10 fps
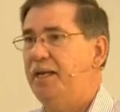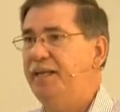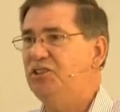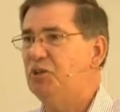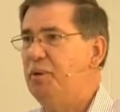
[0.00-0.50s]

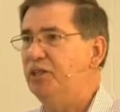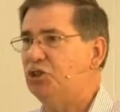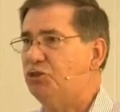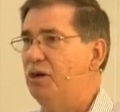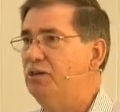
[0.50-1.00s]
needs to be a
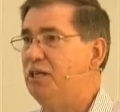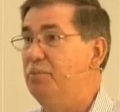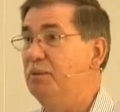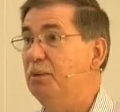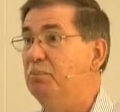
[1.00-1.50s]
strong
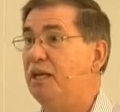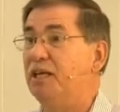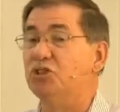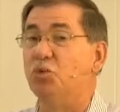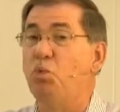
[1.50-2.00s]
commitment
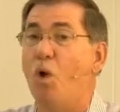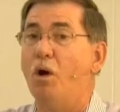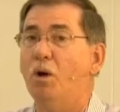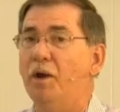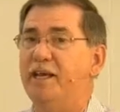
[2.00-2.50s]
because the
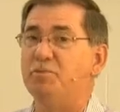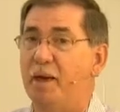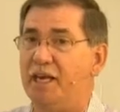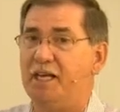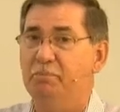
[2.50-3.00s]
world has
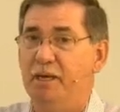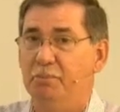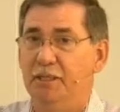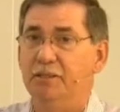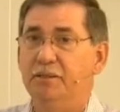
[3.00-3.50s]
made a
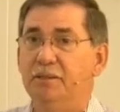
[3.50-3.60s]
commitment